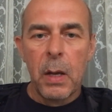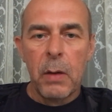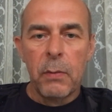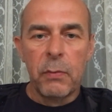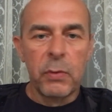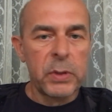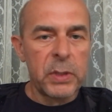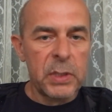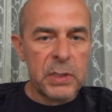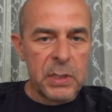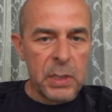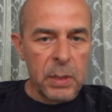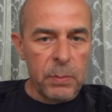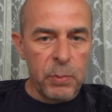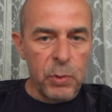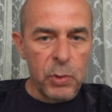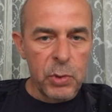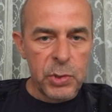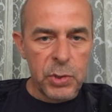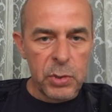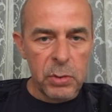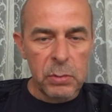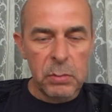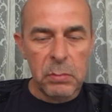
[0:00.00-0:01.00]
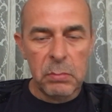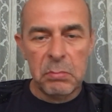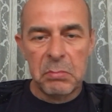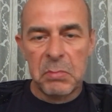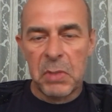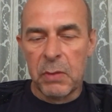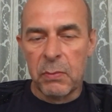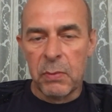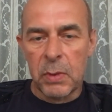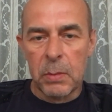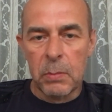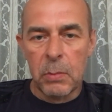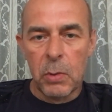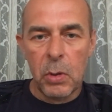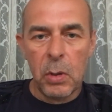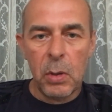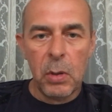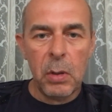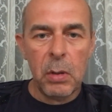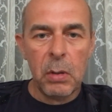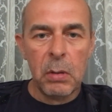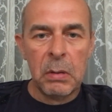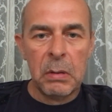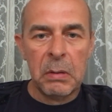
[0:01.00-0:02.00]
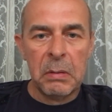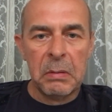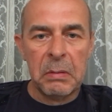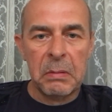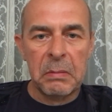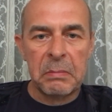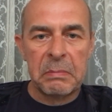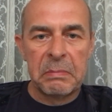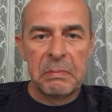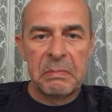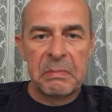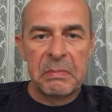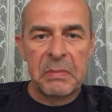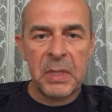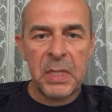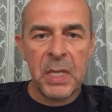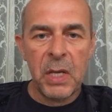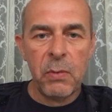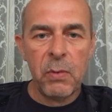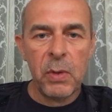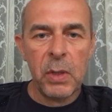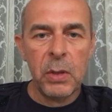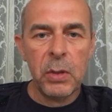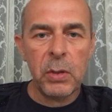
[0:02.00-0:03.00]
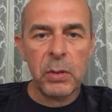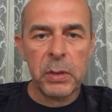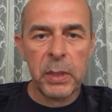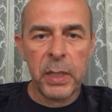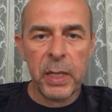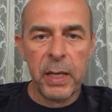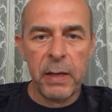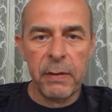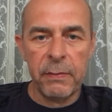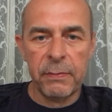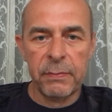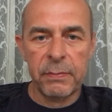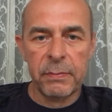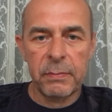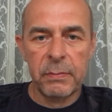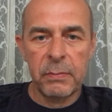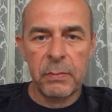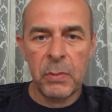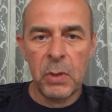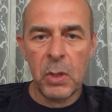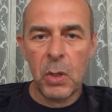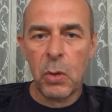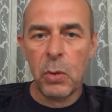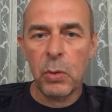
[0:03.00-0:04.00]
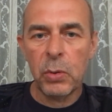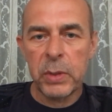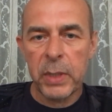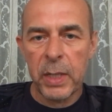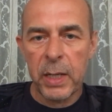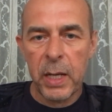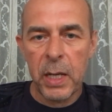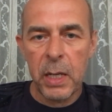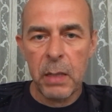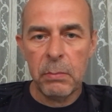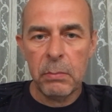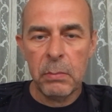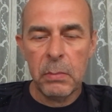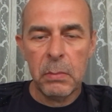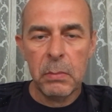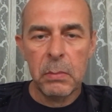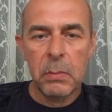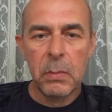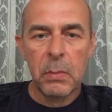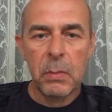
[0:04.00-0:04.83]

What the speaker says: for distribution, even more, they will not have no time,